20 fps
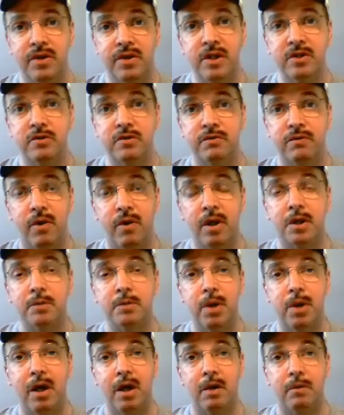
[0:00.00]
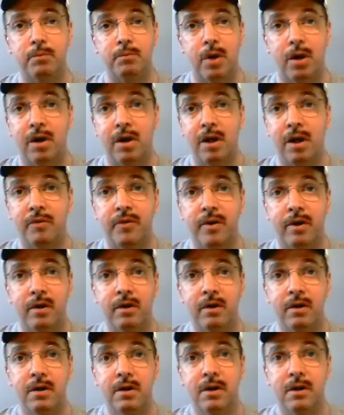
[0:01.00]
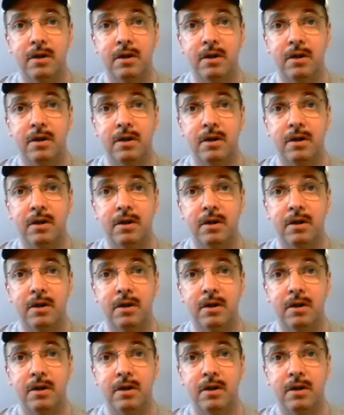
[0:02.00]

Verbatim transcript: Things are falling apart out there,